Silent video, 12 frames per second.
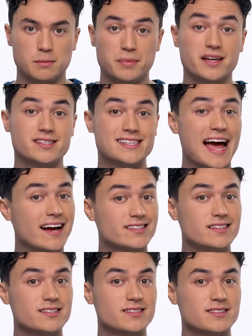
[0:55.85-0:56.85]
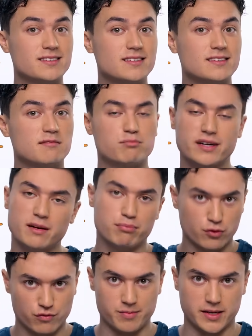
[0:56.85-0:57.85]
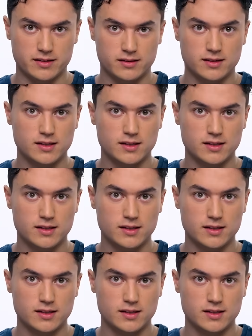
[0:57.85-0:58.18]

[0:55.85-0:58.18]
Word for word: because taxes bring improvement.